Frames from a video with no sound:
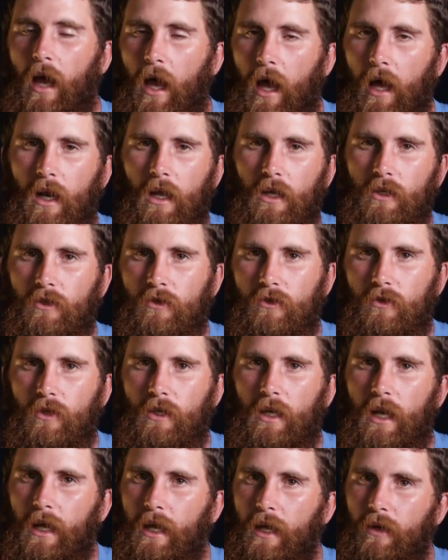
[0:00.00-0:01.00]
I like to do
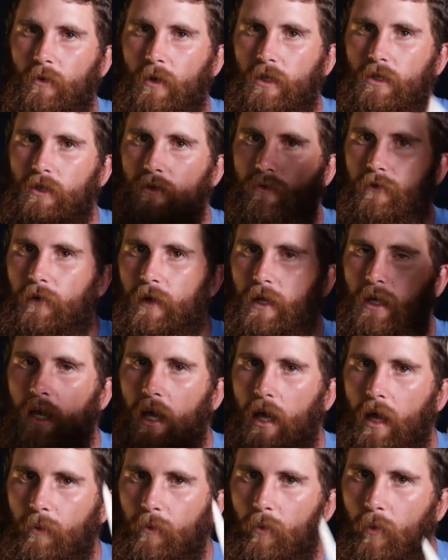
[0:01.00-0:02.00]
it like that, where I just
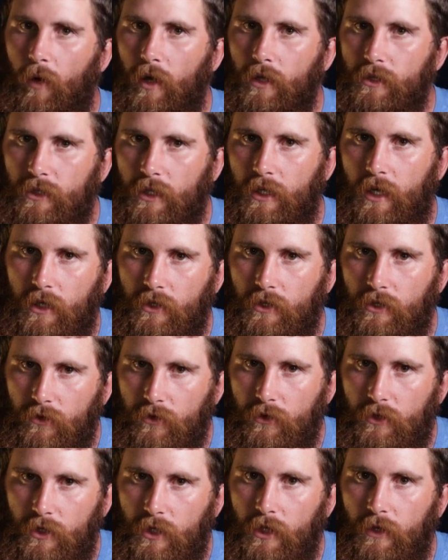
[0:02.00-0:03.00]
flick up once and I just
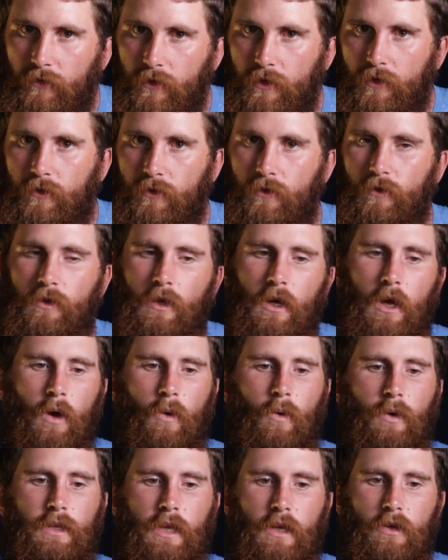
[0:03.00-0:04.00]
retrieve.
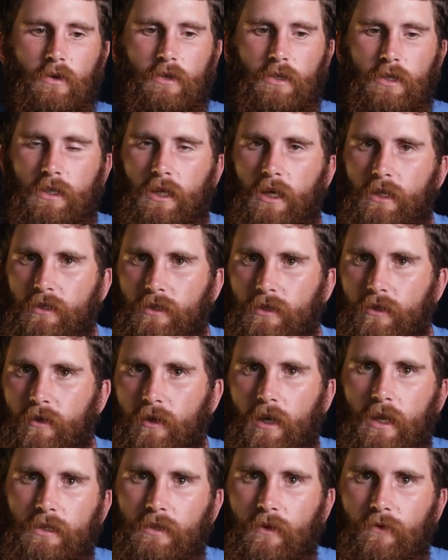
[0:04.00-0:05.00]
What that usually does is
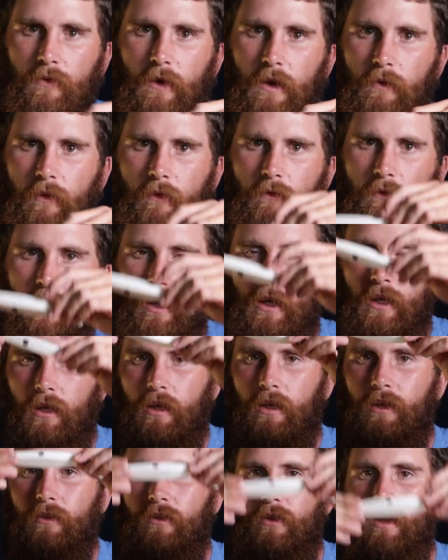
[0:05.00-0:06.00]
it lets it
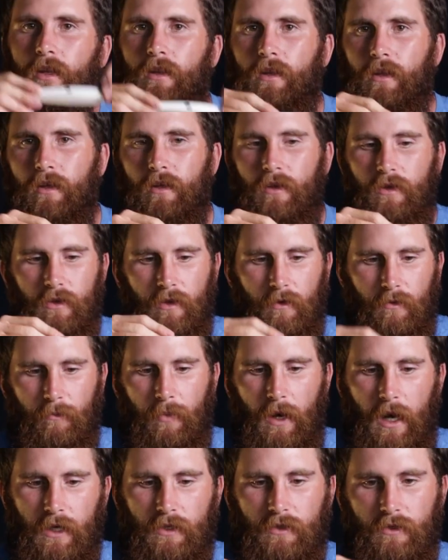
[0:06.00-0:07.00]
flick. Then the
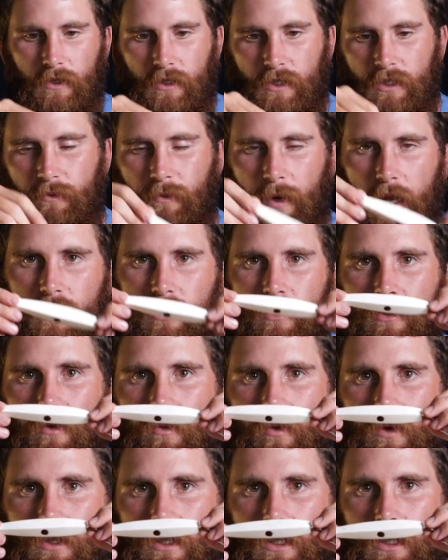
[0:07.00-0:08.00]
plug's going to splash on the
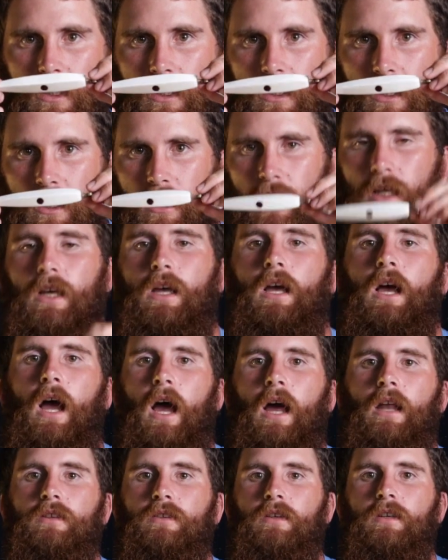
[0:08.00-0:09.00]
water
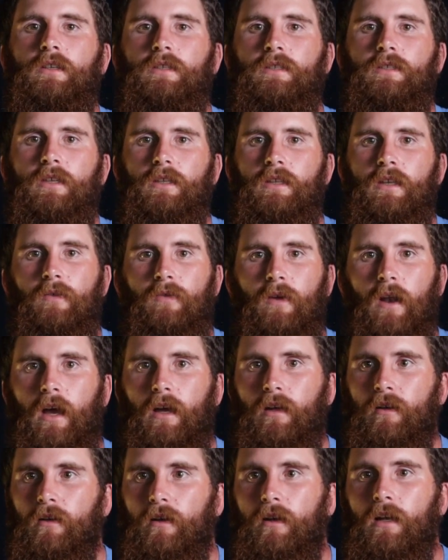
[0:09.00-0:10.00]
and it's going to sit there for
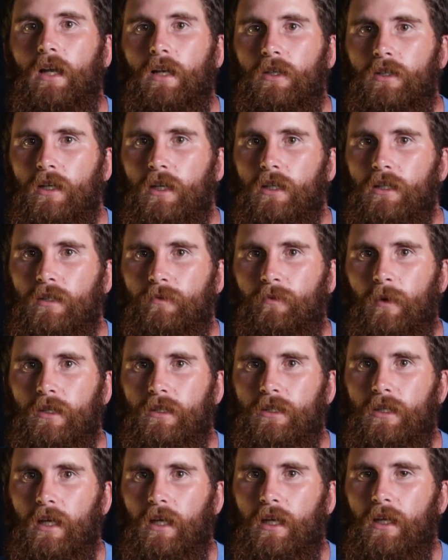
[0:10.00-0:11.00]
like literally a
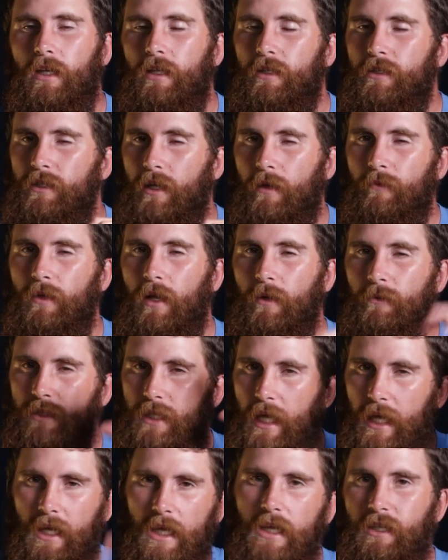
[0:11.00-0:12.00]
split second, and sometimes
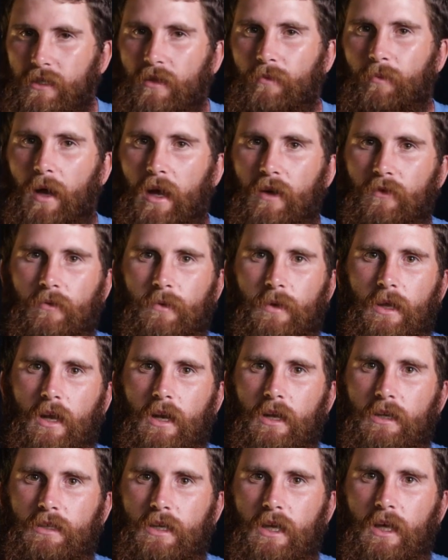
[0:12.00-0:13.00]
that gets the bite from the
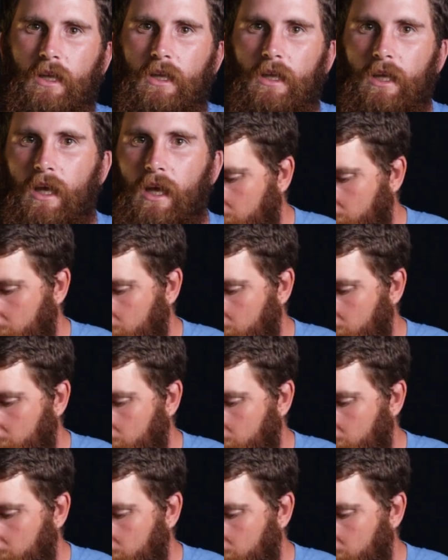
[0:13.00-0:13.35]
yellowtail.